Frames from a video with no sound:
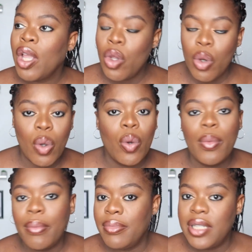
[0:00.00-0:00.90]
you
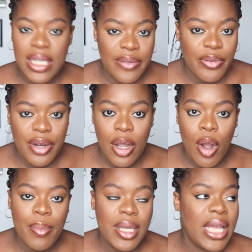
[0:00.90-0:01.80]
know, delivery
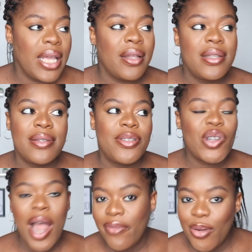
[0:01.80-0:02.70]
updates,
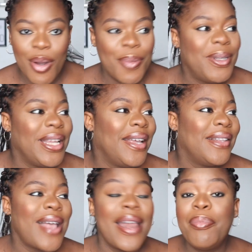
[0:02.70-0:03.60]
travel
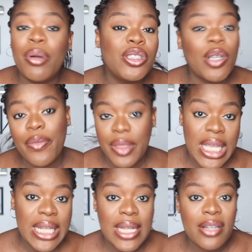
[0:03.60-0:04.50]
updates, and a bunch of
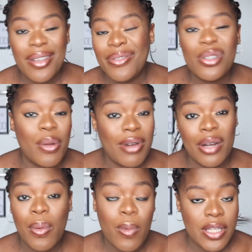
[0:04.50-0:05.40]
things, and even some
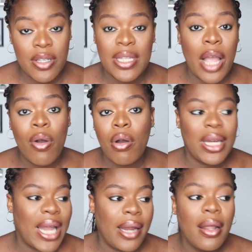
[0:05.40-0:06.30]
random questions I got
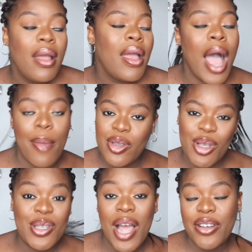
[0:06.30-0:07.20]
online. I'm just
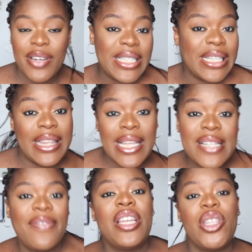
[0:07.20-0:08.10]
going to address in
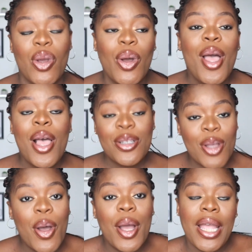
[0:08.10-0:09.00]
this video.
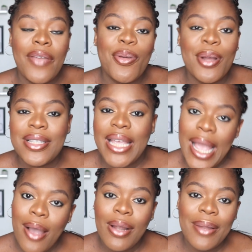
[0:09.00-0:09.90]
So if you want to
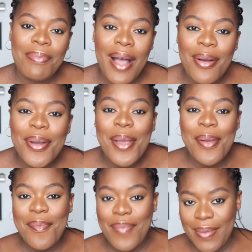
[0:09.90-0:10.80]
hear all about
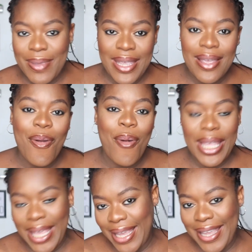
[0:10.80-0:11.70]
baby or
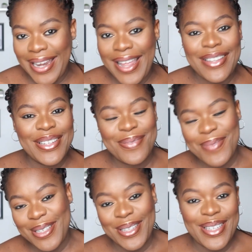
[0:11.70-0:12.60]
K K, then just
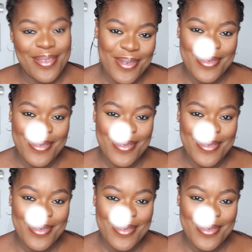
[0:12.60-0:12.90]
make sure to keep